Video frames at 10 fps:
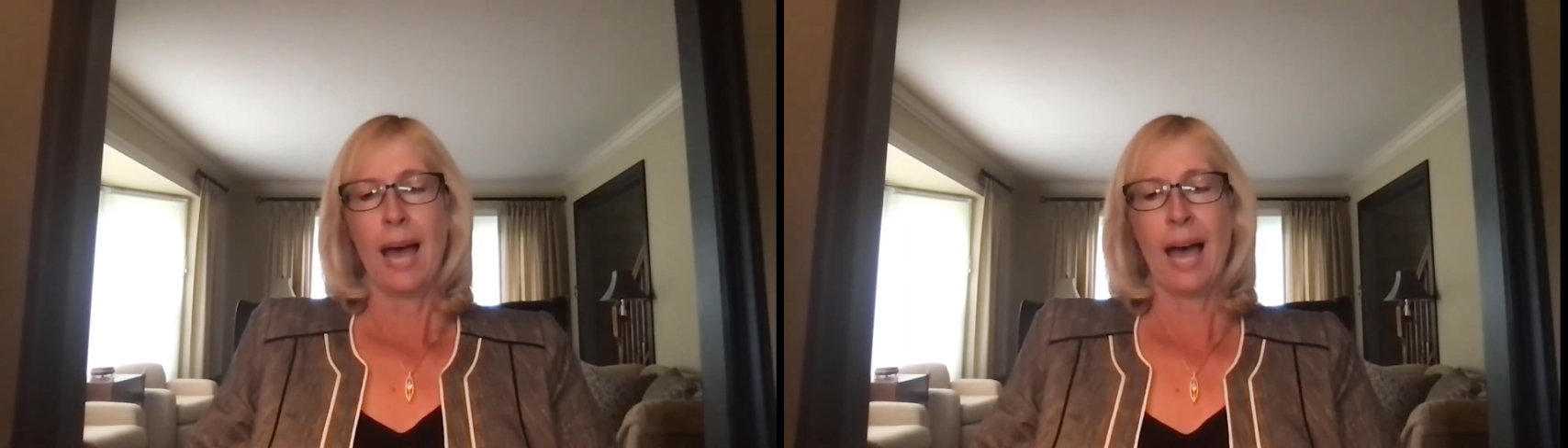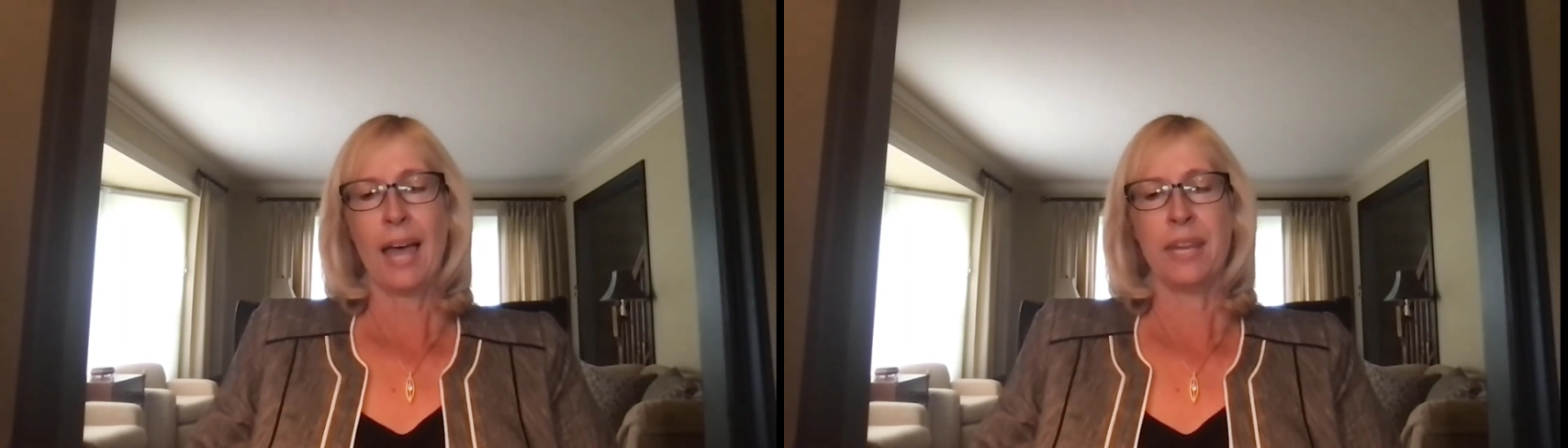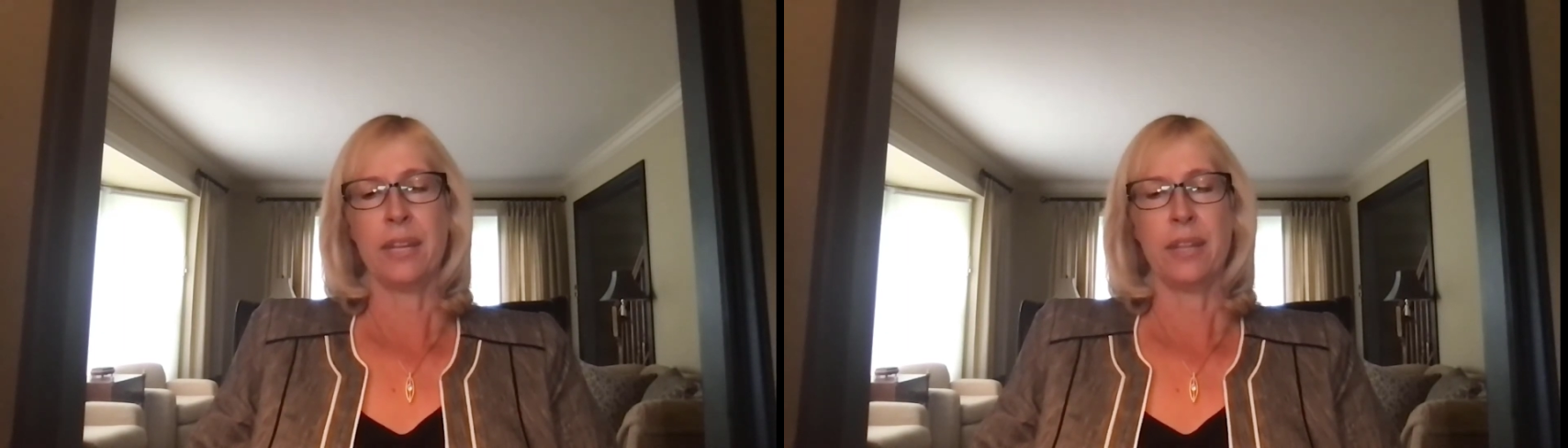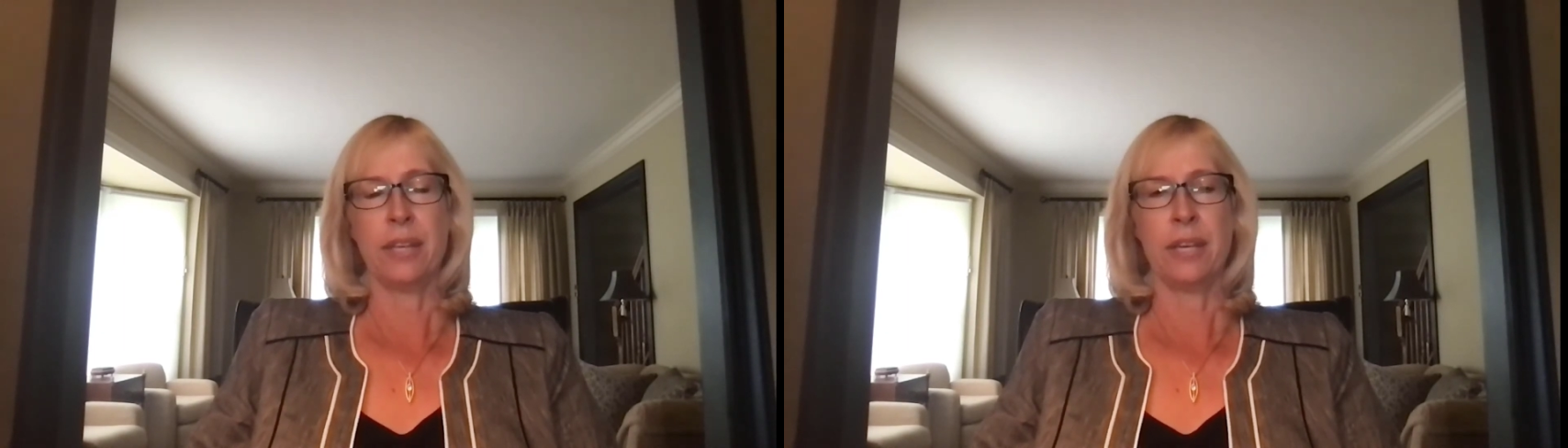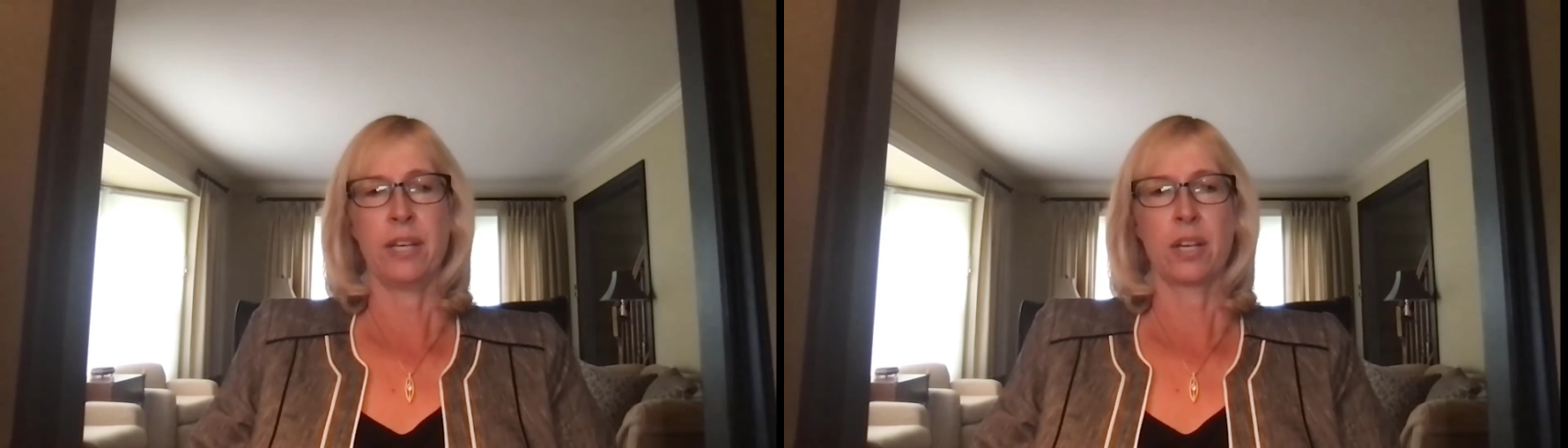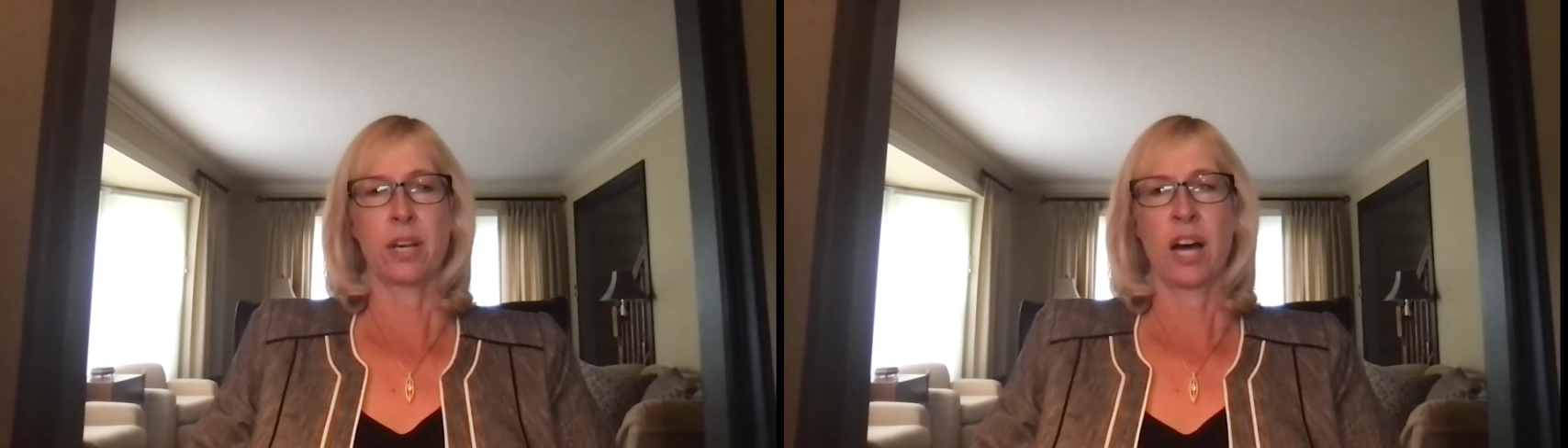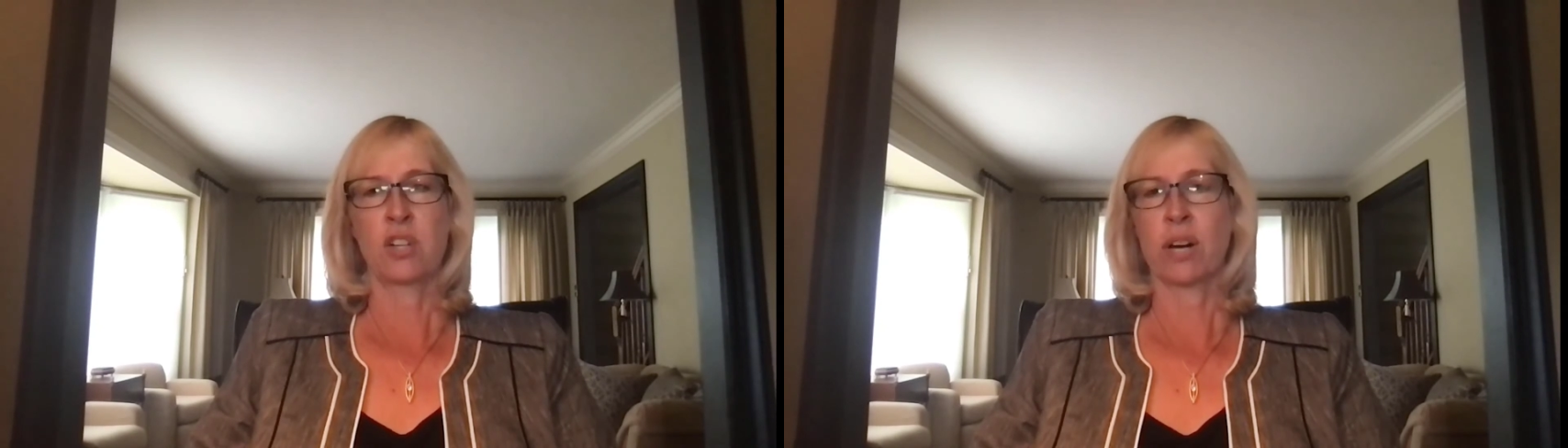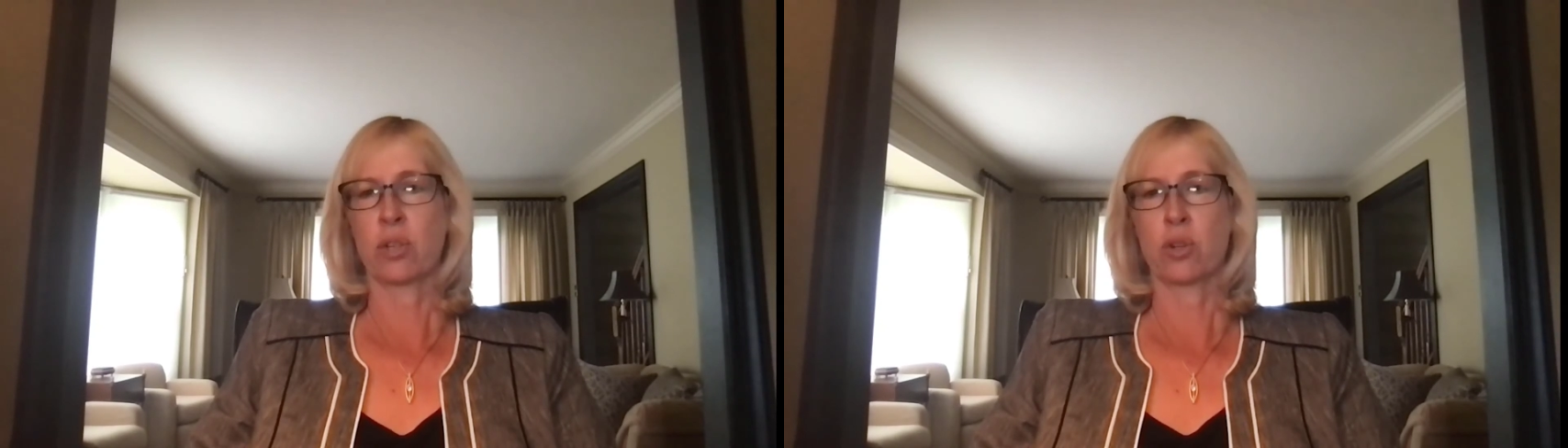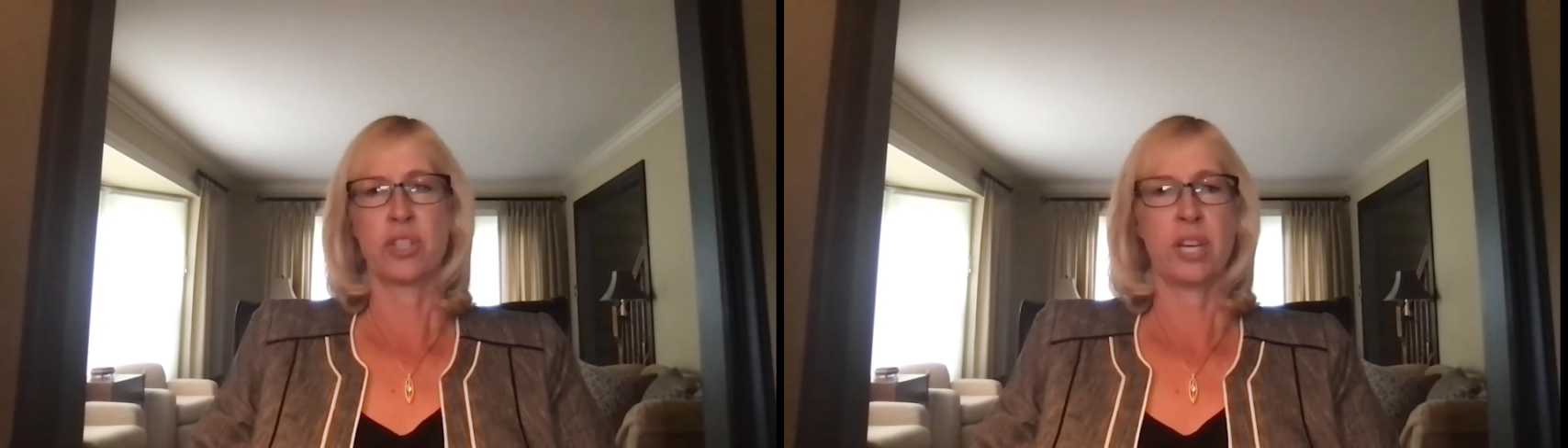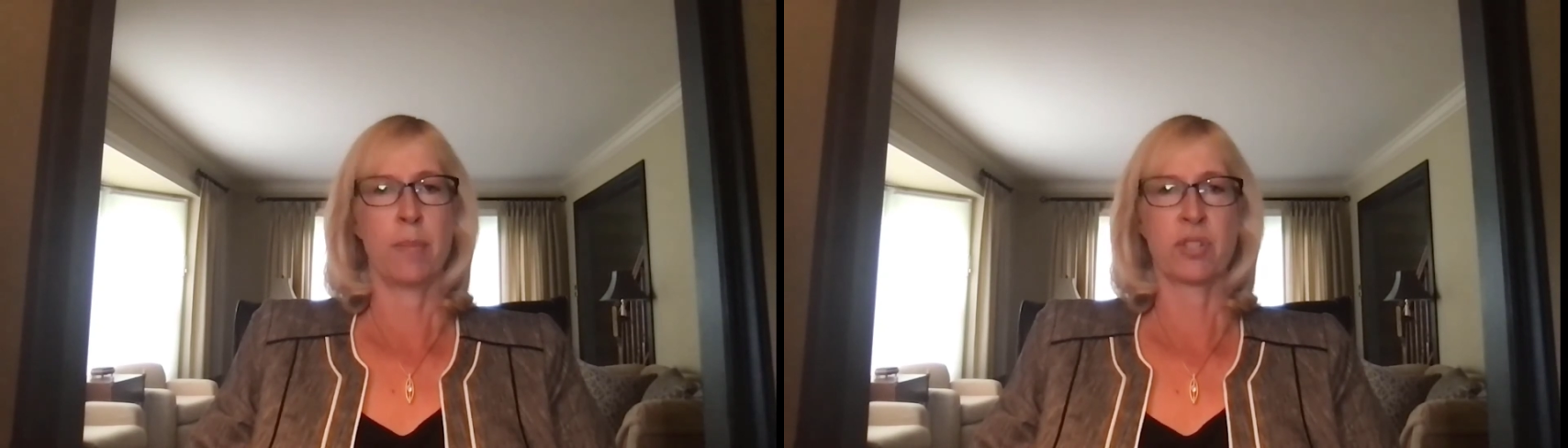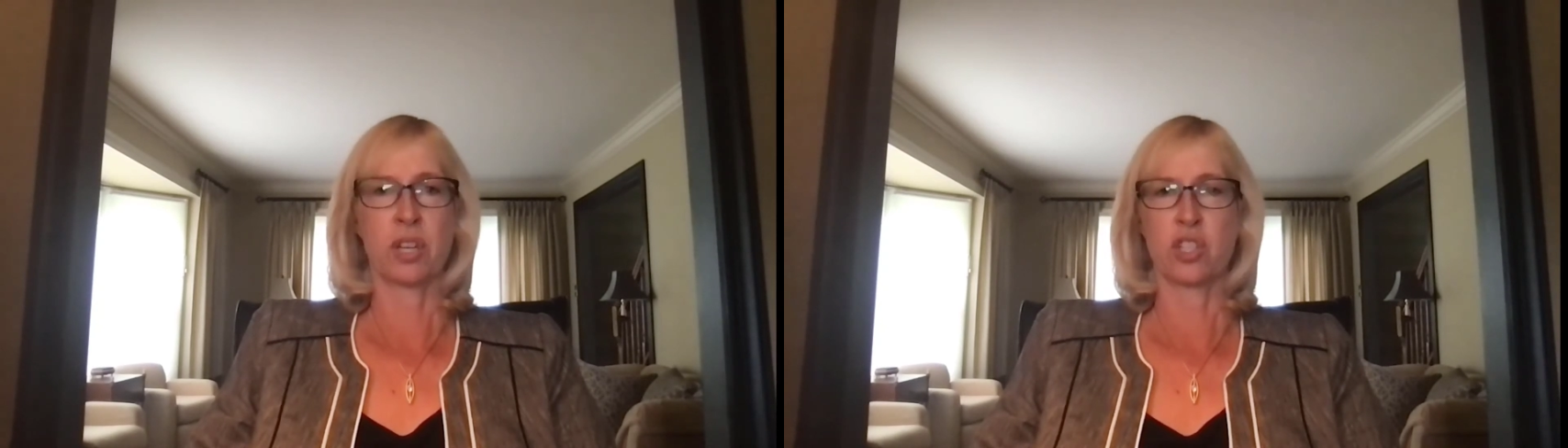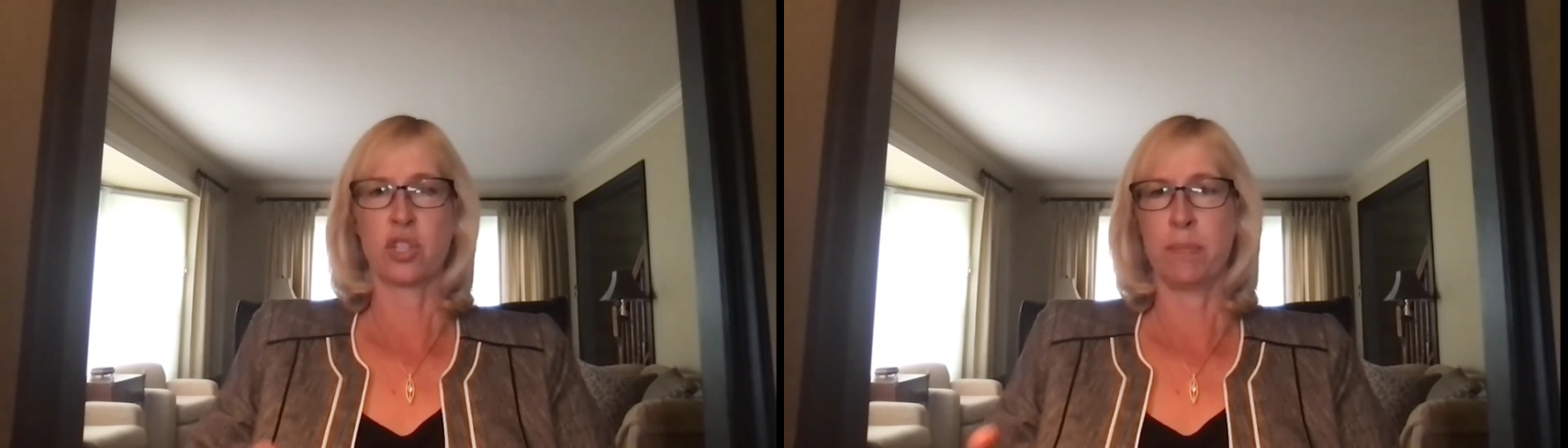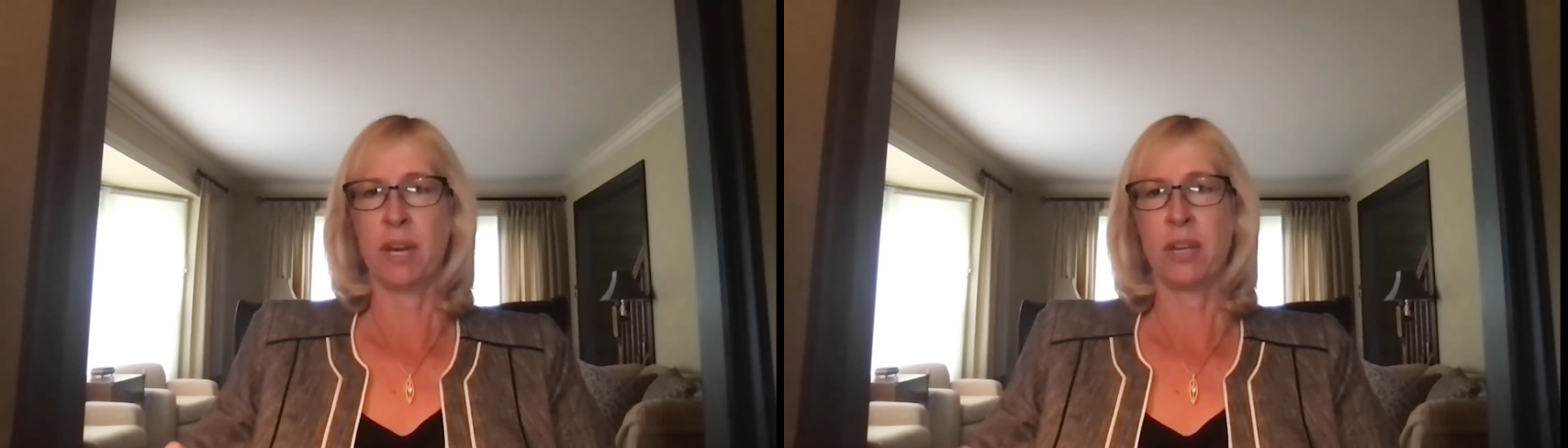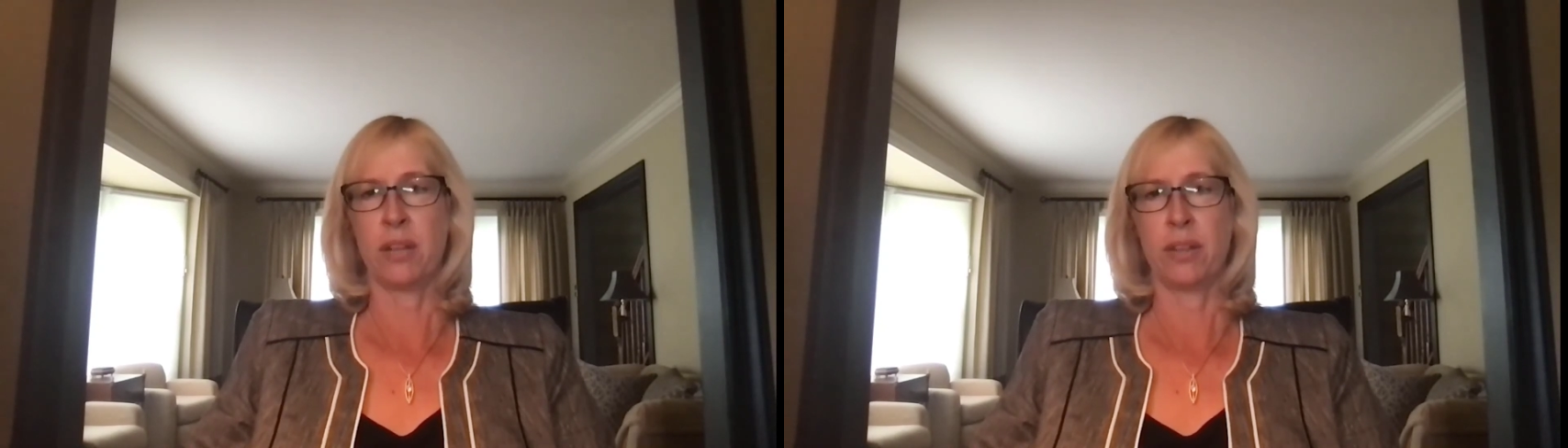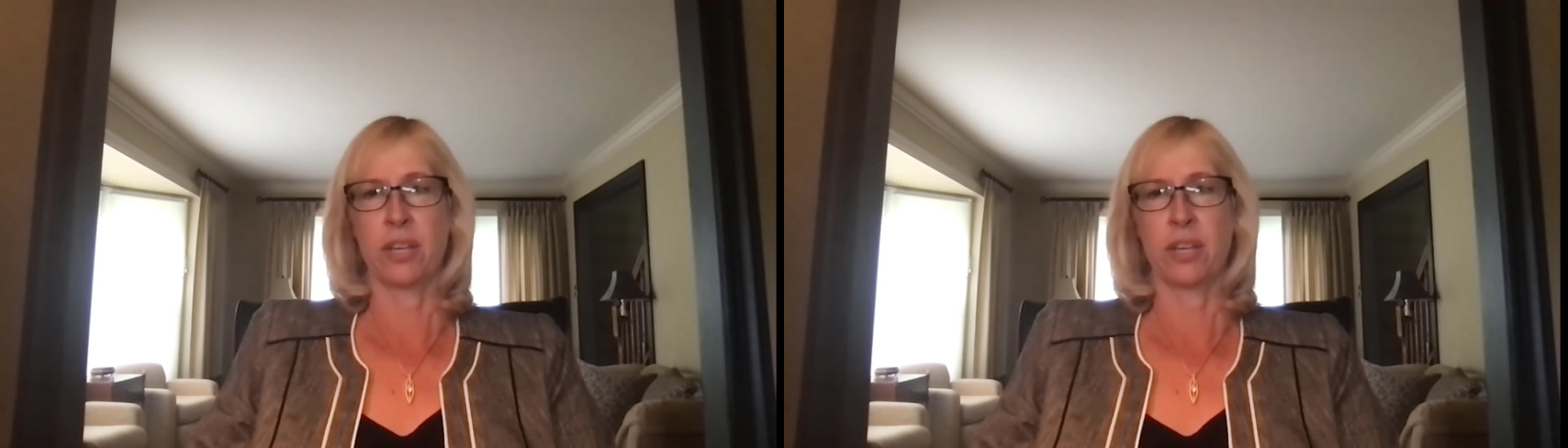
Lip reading: And the contractor or CM is going to submit